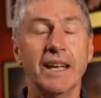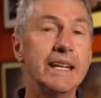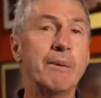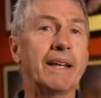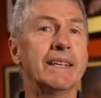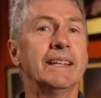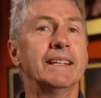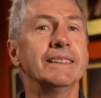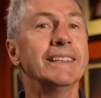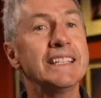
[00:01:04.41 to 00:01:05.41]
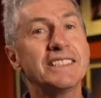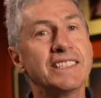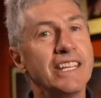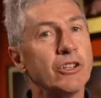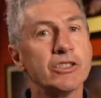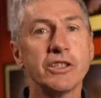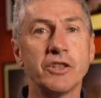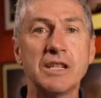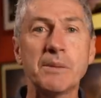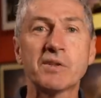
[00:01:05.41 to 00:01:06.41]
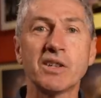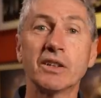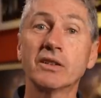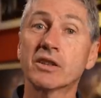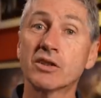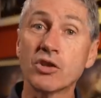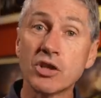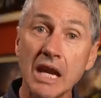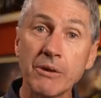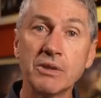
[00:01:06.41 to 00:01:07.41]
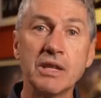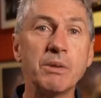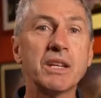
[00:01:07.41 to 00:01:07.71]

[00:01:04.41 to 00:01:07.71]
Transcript: Anyway, let's get onto the tips I'd like to share with you,